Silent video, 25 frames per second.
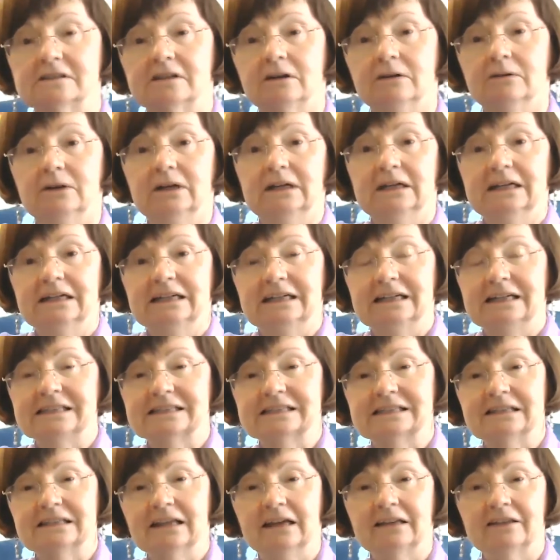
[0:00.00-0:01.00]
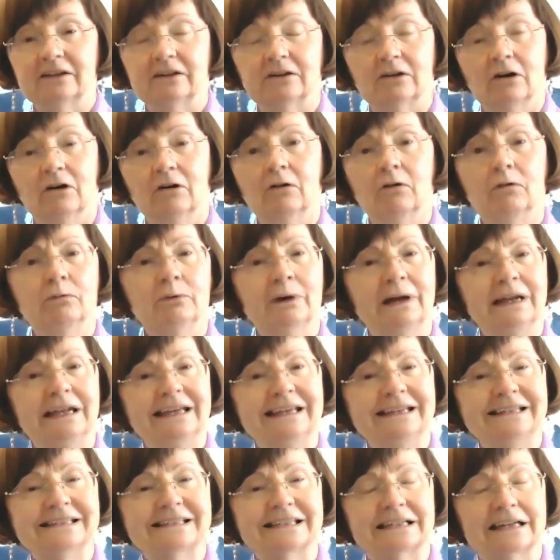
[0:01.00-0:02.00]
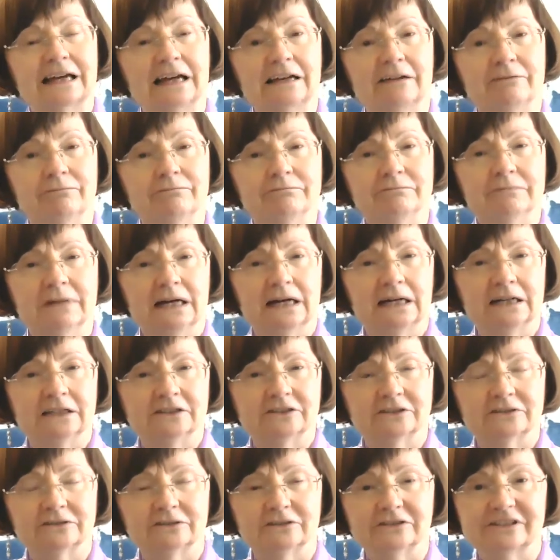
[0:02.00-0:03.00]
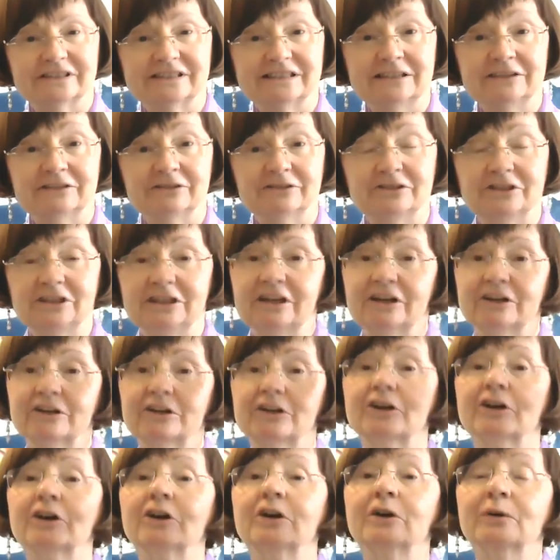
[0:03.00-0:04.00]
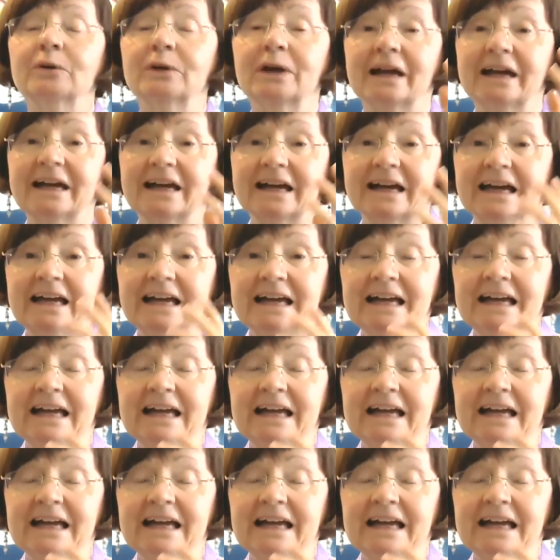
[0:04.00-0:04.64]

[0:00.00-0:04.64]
So it's like there already is a kind of magical synergy occurring,